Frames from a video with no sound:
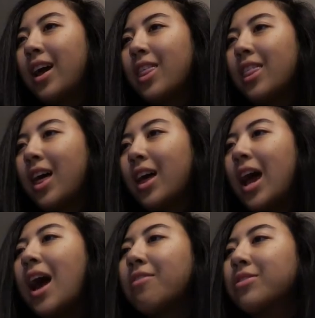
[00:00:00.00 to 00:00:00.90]
And then
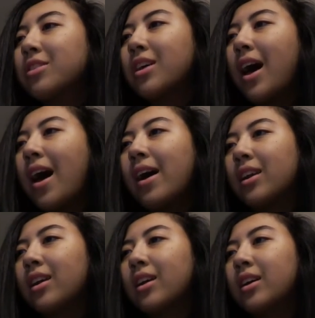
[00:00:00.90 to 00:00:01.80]
after
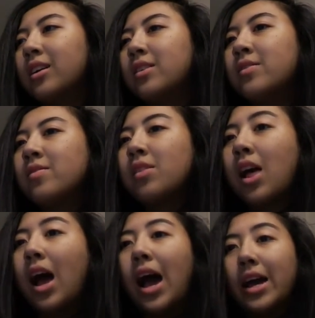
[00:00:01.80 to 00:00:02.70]
that,
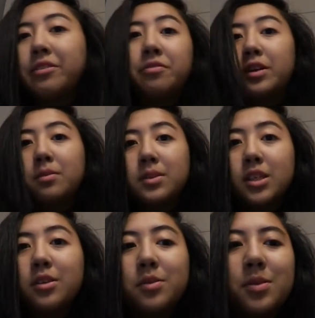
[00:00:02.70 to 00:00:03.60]
I filmed a
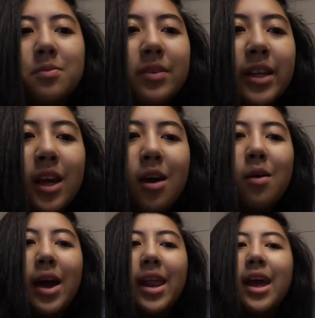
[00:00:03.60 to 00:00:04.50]
YouTube
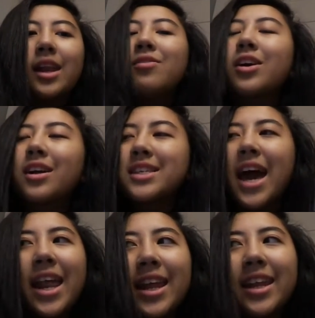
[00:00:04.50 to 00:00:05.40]
video and I never got to
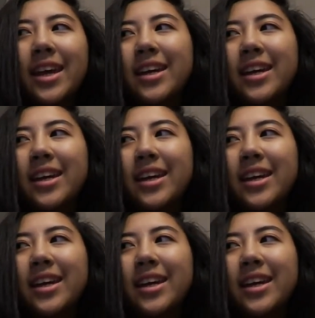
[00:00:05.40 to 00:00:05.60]
edit